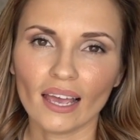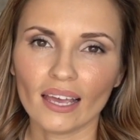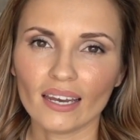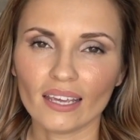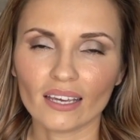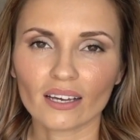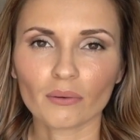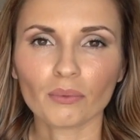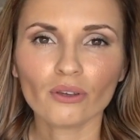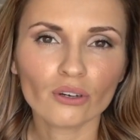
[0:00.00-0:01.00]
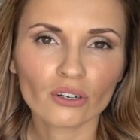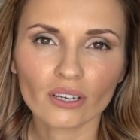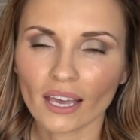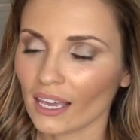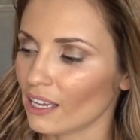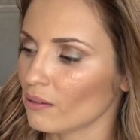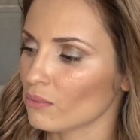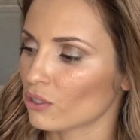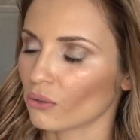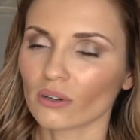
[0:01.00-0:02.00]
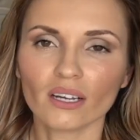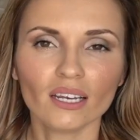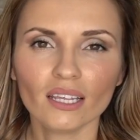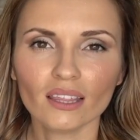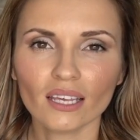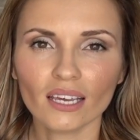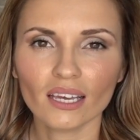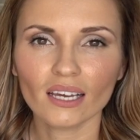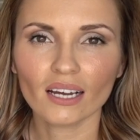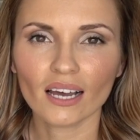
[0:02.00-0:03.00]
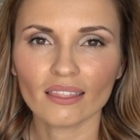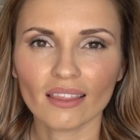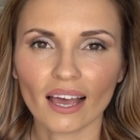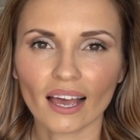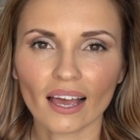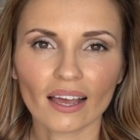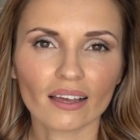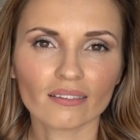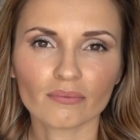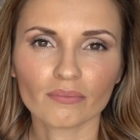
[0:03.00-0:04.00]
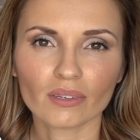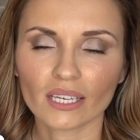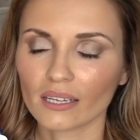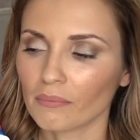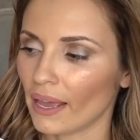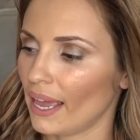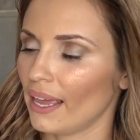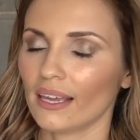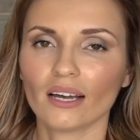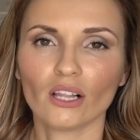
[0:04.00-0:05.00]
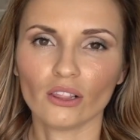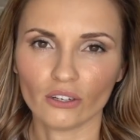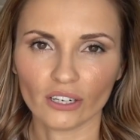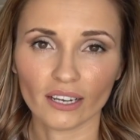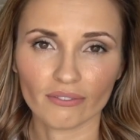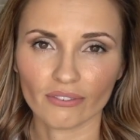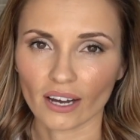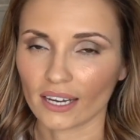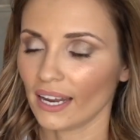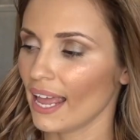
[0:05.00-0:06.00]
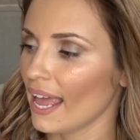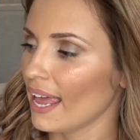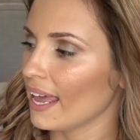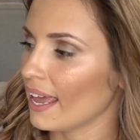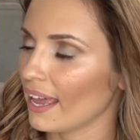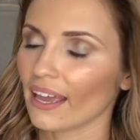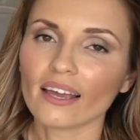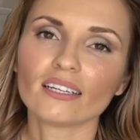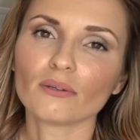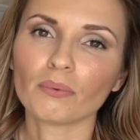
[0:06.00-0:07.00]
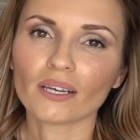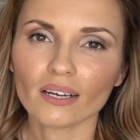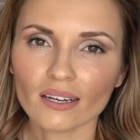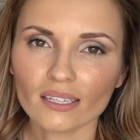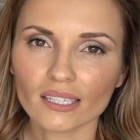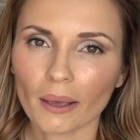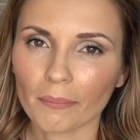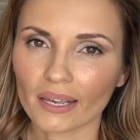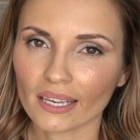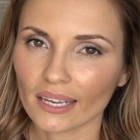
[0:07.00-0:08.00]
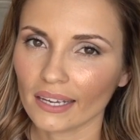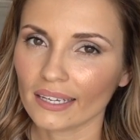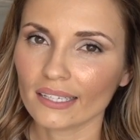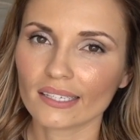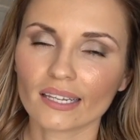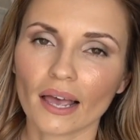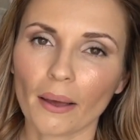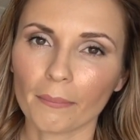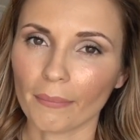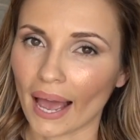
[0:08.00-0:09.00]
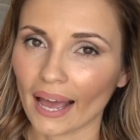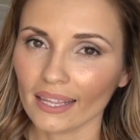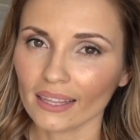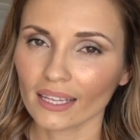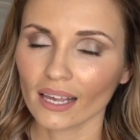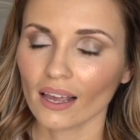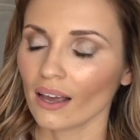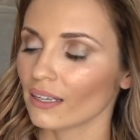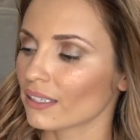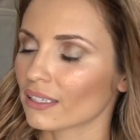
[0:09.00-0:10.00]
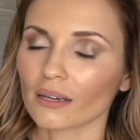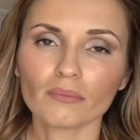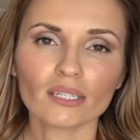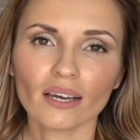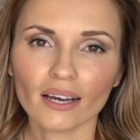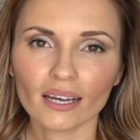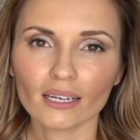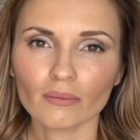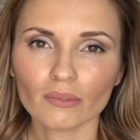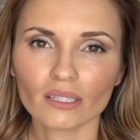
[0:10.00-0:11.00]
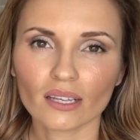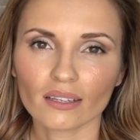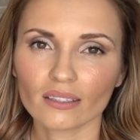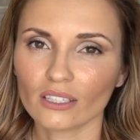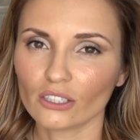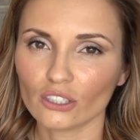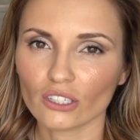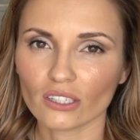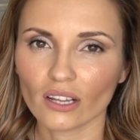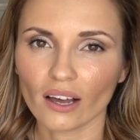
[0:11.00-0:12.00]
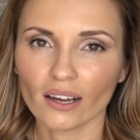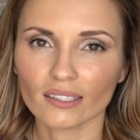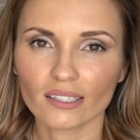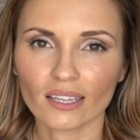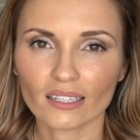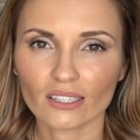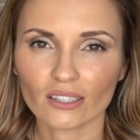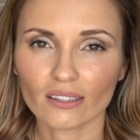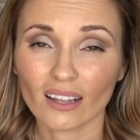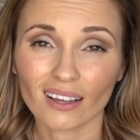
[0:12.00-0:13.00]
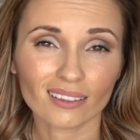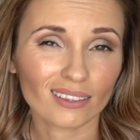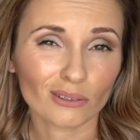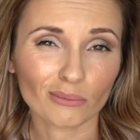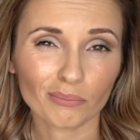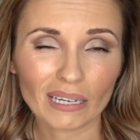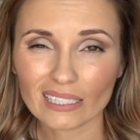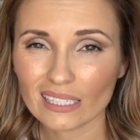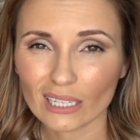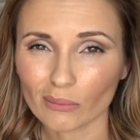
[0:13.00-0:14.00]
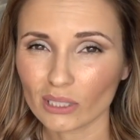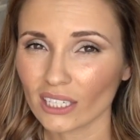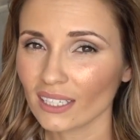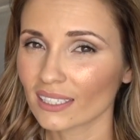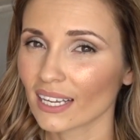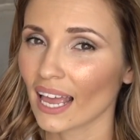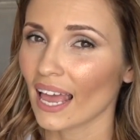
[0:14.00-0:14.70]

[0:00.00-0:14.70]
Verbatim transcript: any computer games or anything that can make learning fun. And because my kids math, sometimes they're just not, that's not their best subject.